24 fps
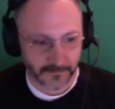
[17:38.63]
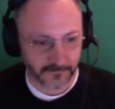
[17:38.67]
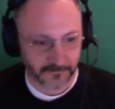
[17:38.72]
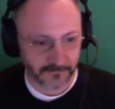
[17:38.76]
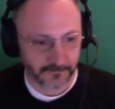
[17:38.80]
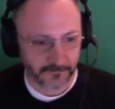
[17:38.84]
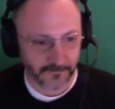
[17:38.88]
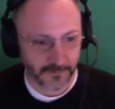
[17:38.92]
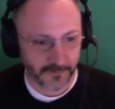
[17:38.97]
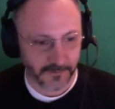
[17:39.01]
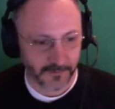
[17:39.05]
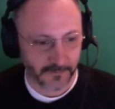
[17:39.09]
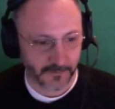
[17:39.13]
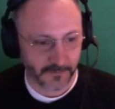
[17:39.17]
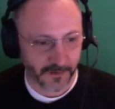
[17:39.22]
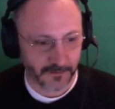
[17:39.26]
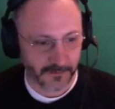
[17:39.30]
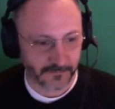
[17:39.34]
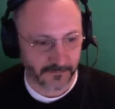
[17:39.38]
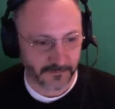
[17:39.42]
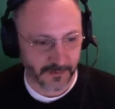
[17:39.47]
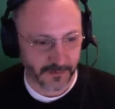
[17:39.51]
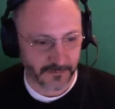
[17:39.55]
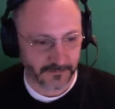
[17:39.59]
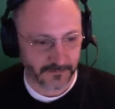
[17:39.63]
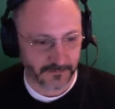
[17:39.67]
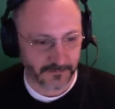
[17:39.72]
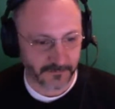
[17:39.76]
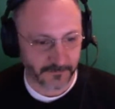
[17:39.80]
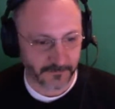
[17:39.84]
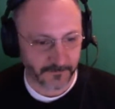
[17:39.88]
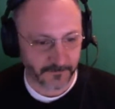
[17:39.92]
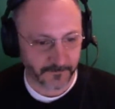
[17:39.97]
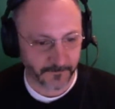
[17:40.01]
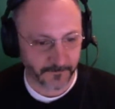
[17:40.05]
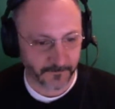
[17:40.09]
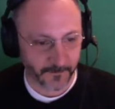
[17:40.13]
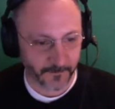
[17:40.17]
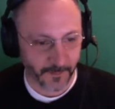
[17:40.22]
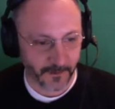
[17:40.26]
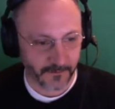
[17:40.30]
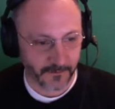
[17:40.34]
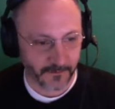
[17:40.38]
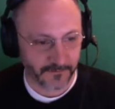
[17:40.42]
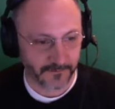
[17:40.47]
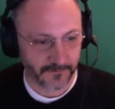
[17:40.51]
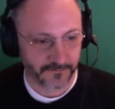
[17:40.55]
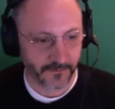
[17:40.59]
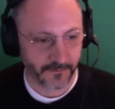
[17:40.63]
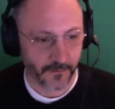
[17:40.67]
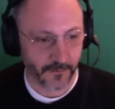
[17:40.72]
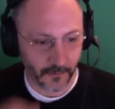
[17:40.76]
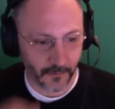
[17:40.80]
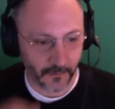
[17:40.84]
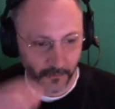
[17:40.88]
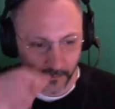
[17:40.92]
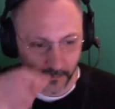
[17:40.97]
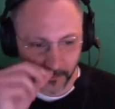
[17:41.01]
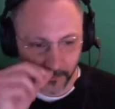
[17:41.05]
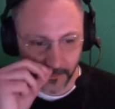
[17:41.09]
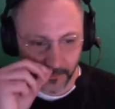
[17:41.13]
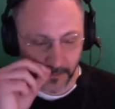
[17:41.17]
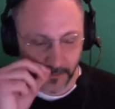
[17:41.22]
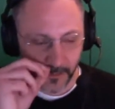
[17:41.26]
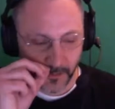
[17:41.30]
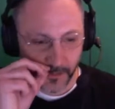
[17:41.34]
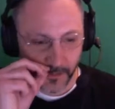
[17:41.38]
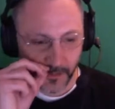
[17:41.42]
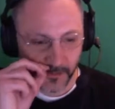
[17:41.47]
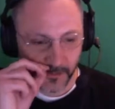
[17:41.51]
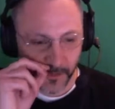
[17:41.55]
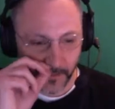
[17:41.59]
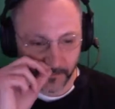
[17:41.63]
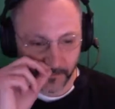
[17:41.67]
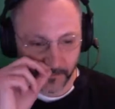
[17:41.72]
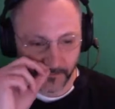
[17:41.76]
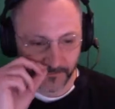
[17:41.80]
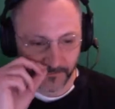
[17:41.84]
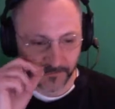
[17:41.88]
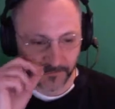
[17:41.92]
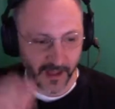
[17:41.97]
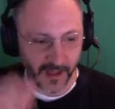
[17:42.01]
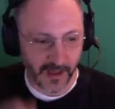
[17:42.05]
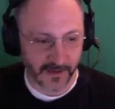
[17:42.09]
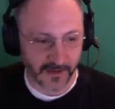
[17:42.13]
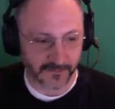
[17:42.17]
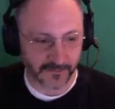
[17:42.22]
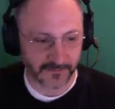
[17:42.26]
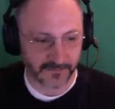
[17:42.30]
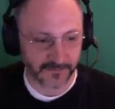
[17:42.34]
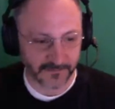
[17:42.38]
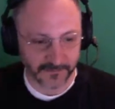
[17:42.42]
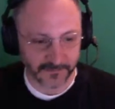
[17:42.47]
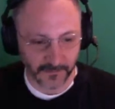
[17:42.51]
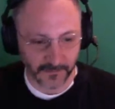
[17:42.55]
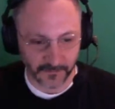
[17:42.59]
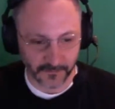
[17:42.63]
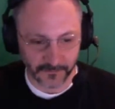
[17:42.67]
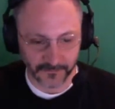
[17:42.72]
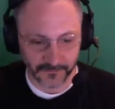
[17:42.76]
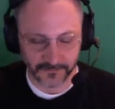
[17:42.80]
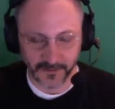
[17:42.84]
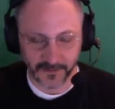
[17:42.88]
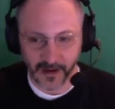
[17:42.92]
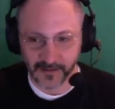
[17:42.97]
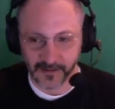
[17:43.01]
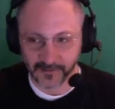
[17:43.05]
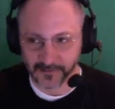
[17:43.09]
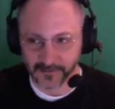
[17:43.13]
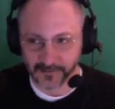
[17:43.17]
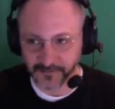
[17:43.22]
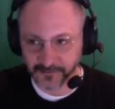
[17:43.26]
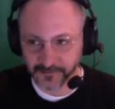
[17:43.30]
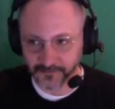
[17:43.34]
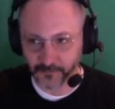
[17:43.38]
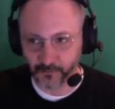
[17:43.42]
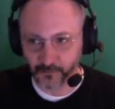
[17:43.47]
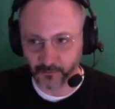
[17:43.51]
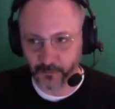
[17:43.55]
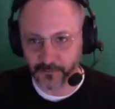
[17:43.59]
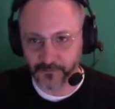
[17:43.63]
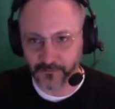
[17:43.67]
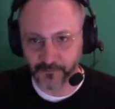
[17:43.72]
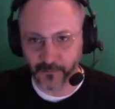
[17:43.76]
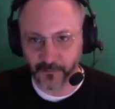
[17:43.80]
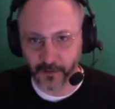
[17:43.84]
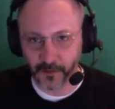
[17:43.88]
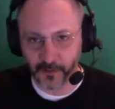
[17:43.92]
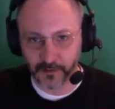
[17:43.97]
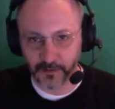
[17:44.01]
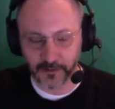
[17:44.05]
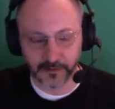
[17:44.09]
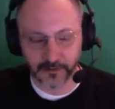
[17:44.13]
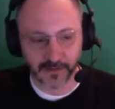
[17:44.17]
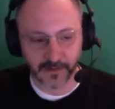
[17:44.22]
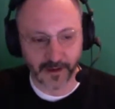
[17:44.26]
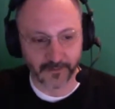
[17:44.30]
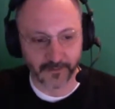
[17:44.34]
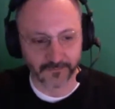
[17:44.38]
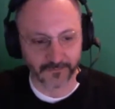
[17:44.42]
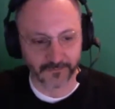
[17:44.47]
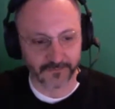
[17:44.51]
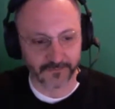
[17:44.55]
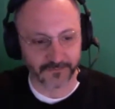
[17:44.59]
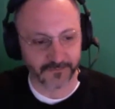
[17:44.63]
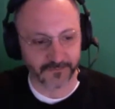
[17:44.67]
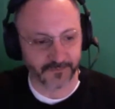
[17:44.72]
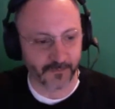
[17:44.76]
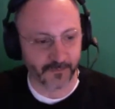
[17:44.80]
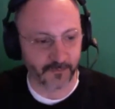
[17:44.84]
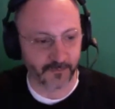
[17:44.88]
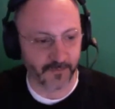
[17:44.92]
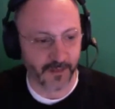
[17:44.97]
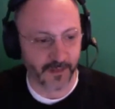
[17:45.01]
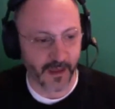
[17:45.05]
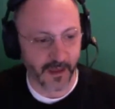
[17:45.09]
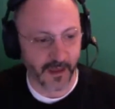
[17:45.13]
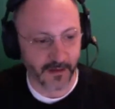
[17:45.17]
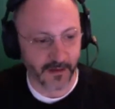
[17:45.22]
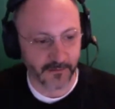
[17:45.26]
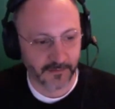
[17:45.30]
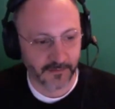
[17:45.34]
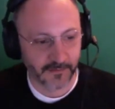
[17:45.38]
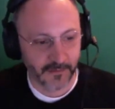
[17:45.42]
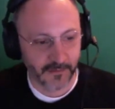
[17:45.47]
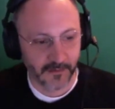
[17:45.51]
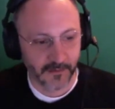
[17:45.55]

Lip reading: in the right direction. So along those lines, so Stylus, we've already announced some of that.